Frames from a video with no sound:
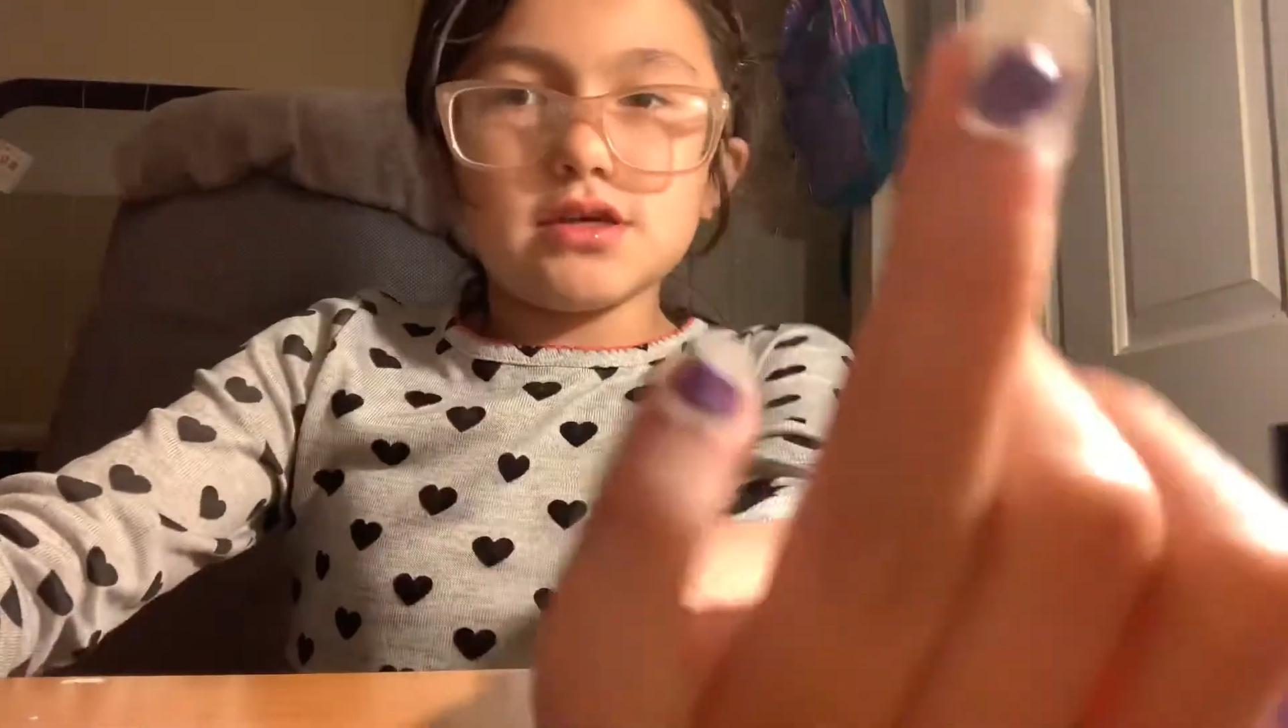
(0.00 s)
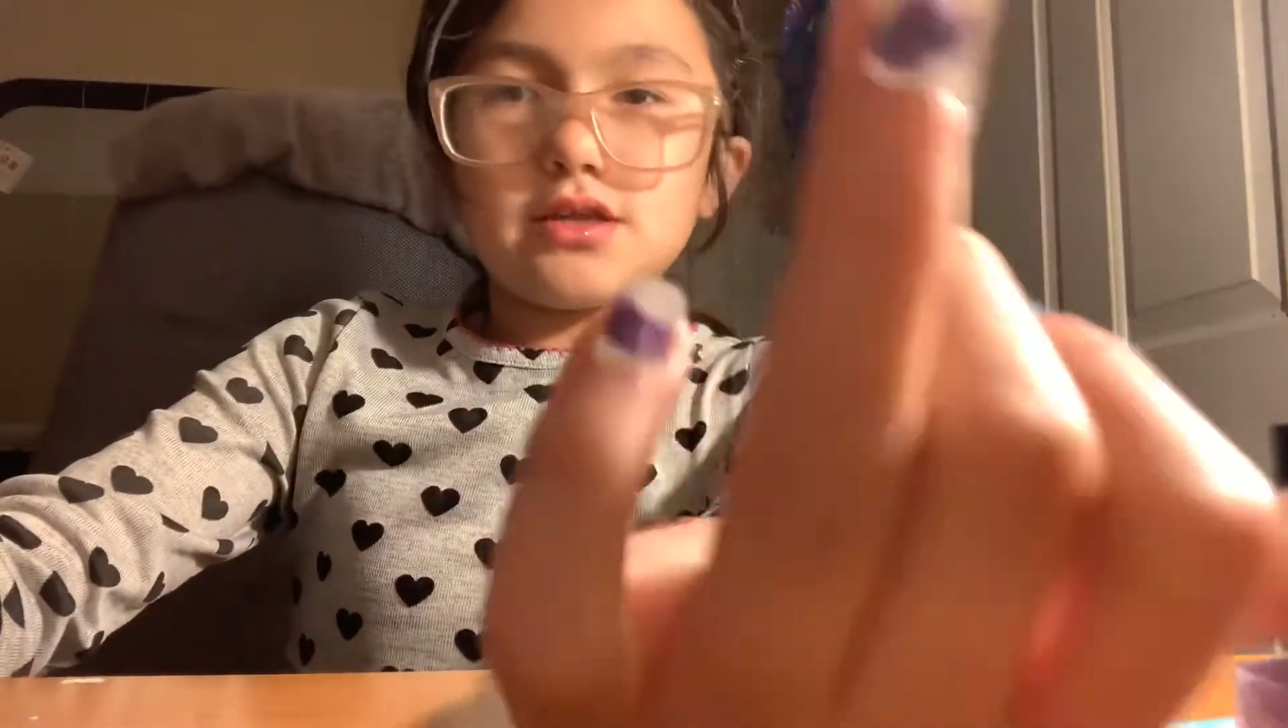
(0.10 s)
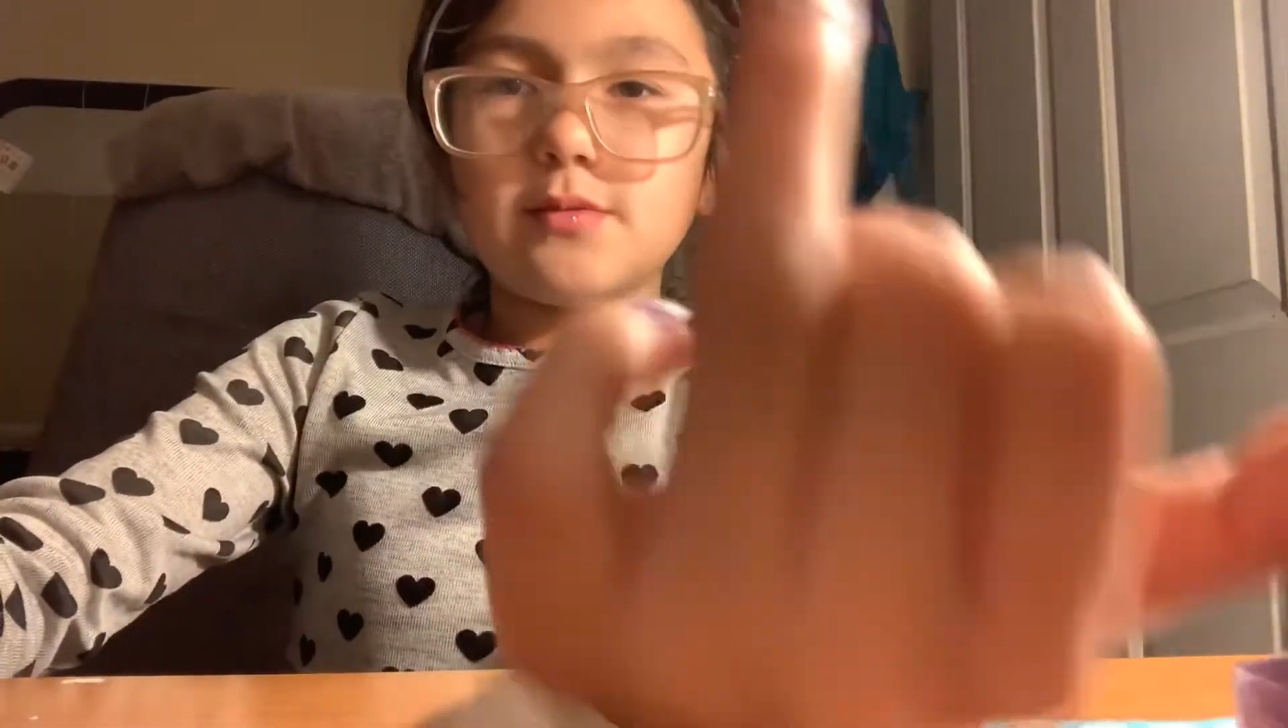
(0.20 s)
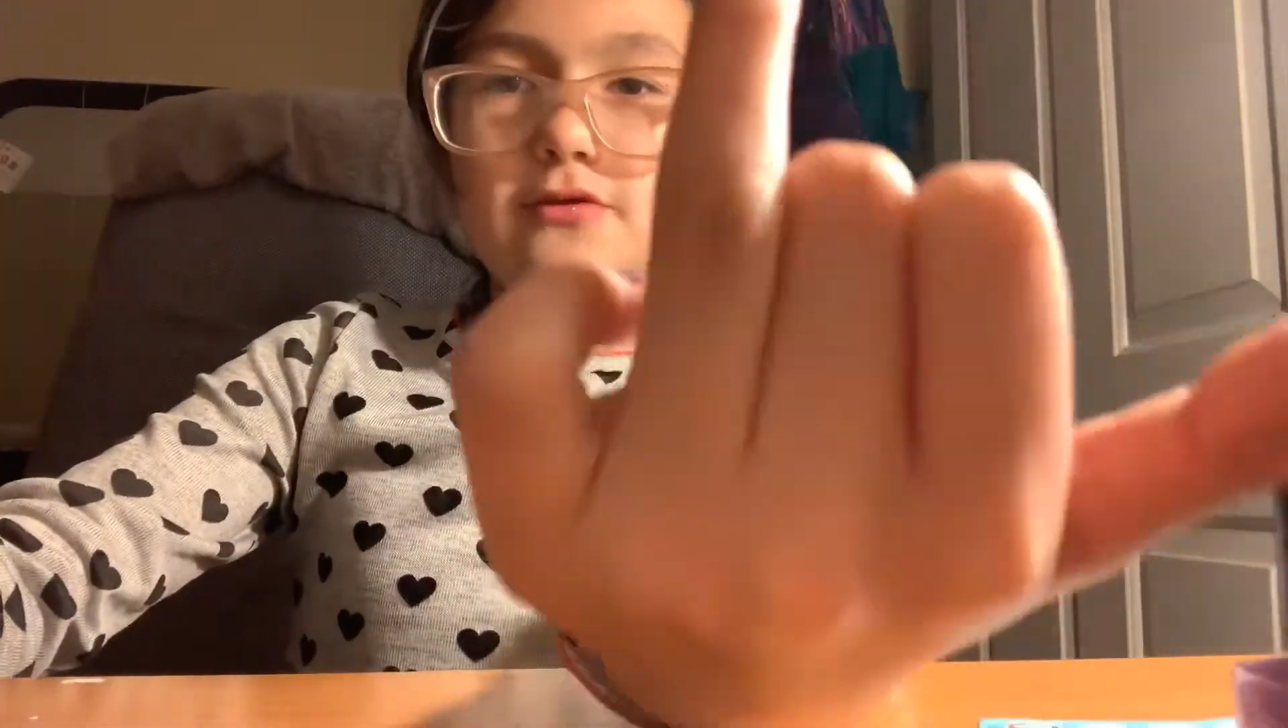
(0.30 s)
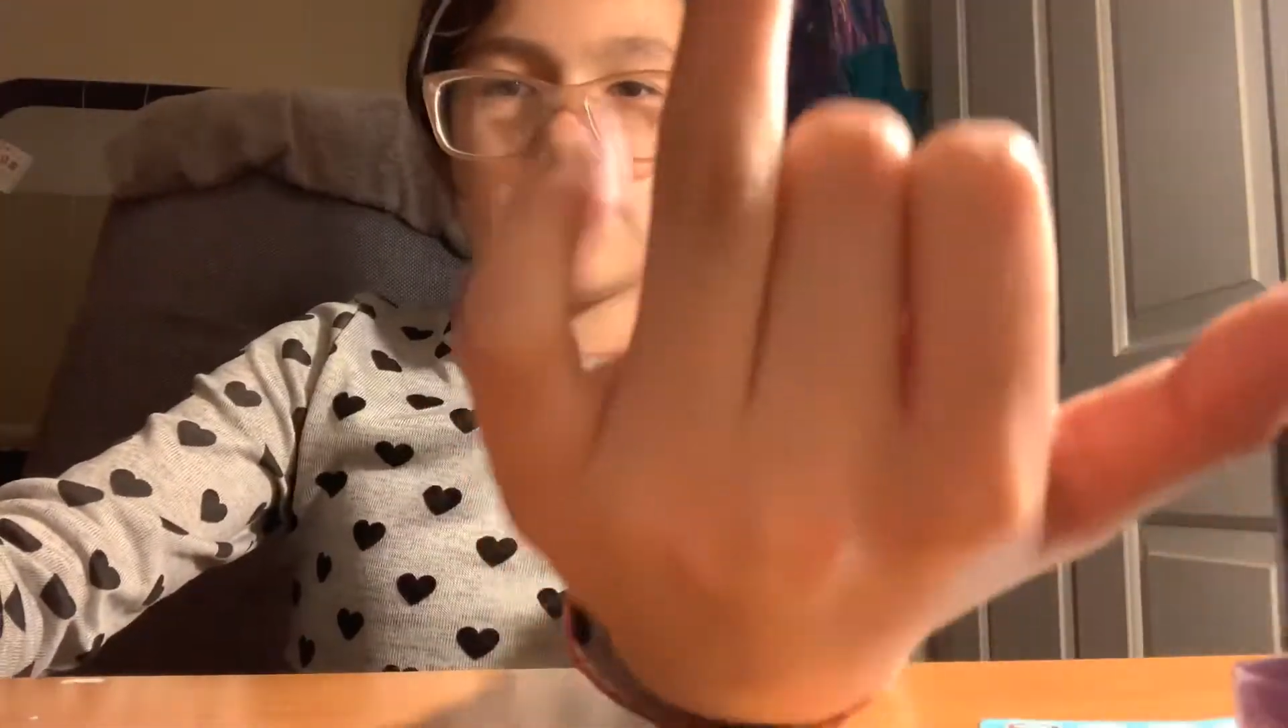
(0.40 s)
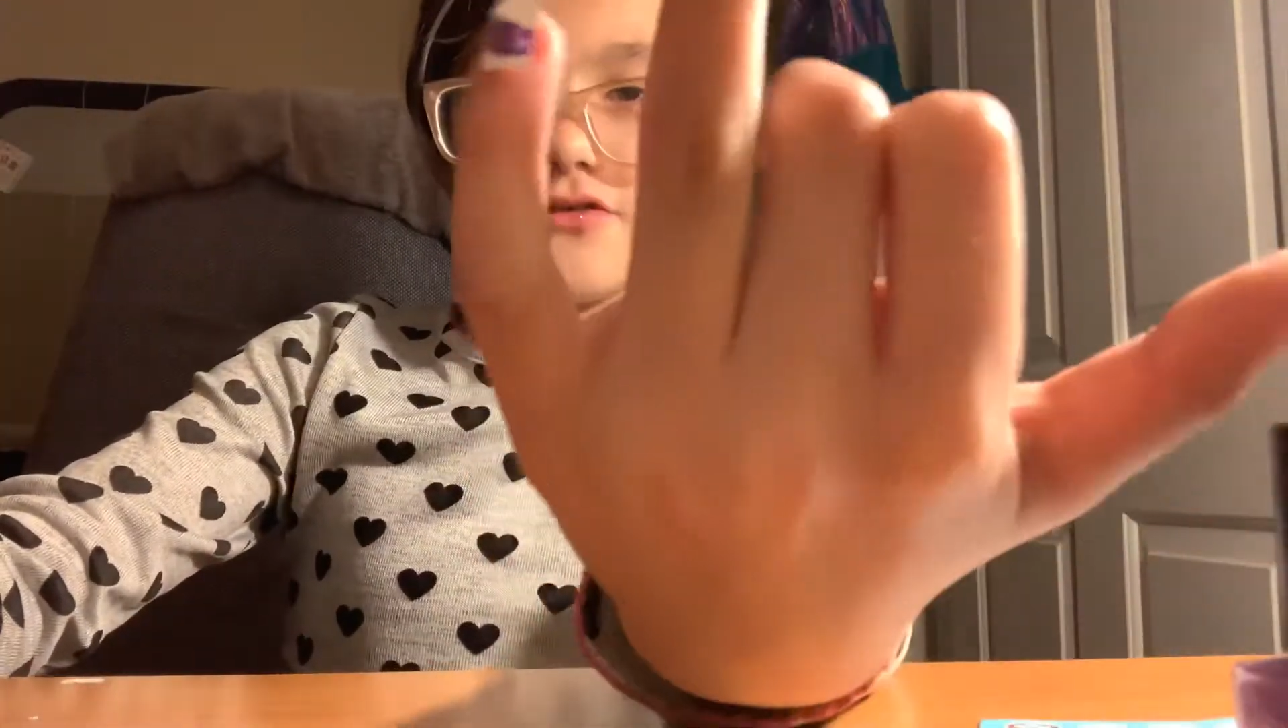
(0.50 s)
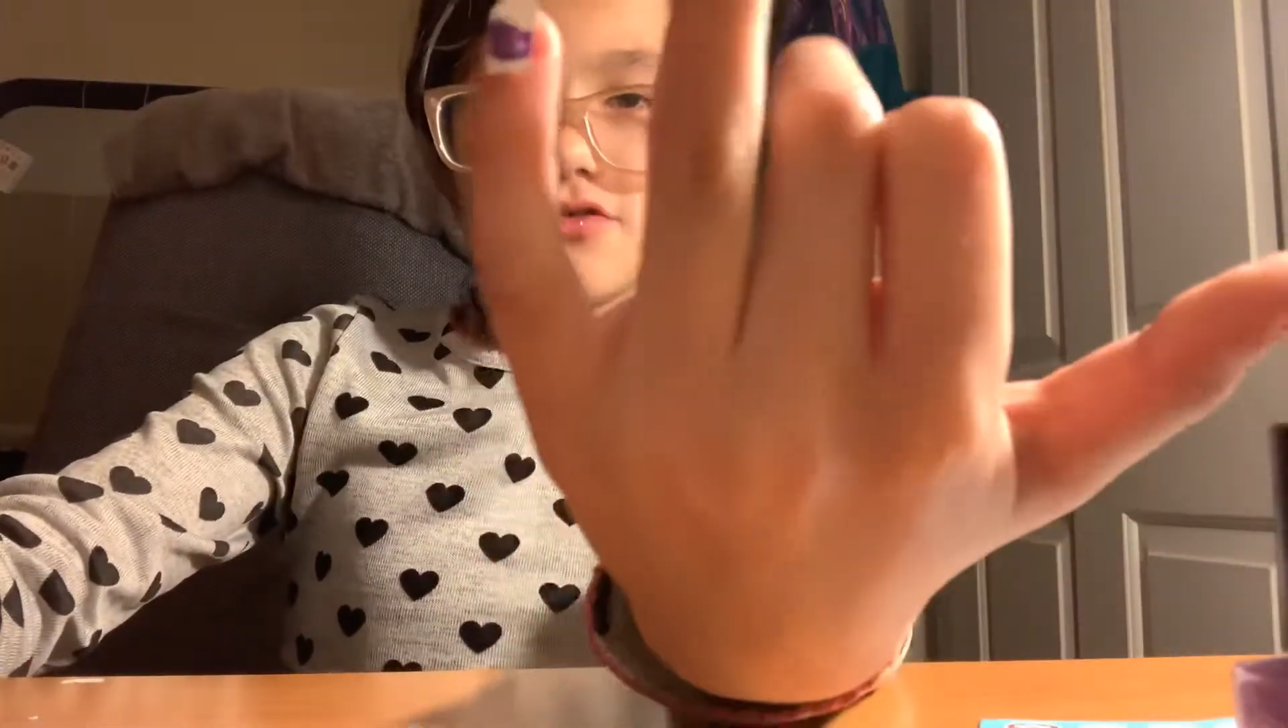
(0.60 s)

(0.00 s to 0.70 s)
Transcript: have the butterfly.